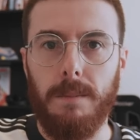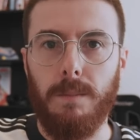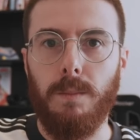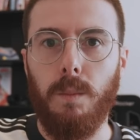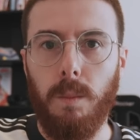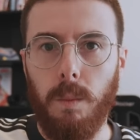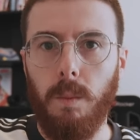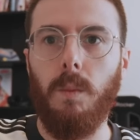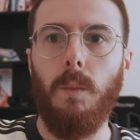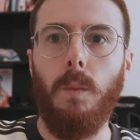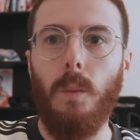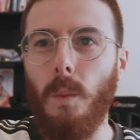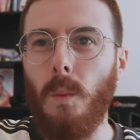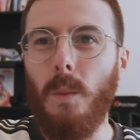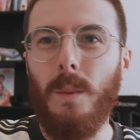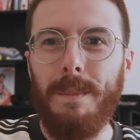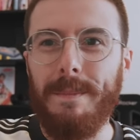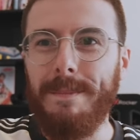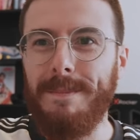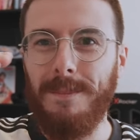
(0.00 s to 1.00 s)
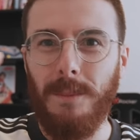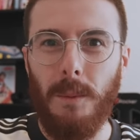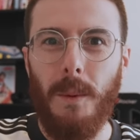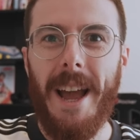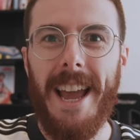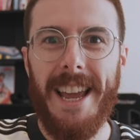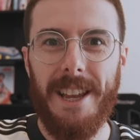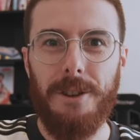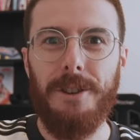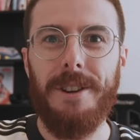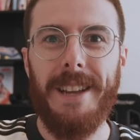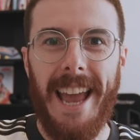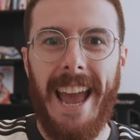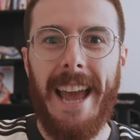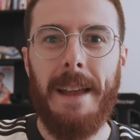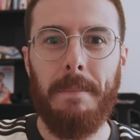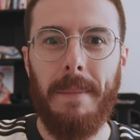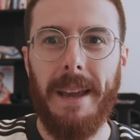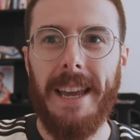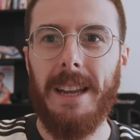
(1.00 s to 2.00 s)
where you
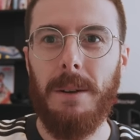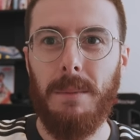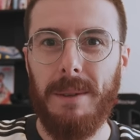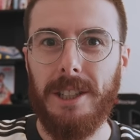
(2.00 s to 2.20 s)
can be